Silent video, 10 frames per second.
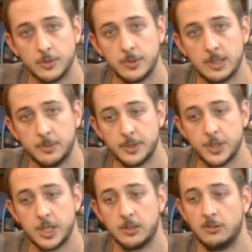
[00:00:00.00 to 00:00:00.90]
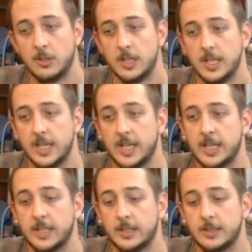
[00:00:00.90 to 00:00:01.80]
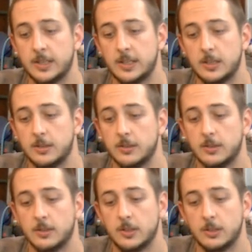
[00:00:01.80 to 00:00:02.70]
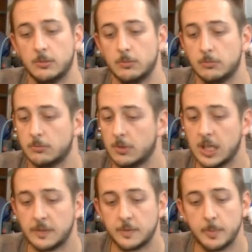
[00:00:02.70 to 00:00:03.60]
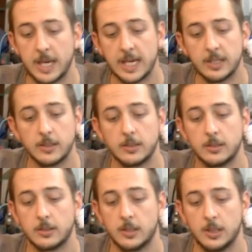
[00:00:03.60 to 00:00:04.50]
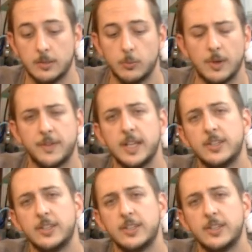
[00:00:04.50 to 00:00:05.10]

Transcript: doing that with the channel. And you know, right off the bat, I think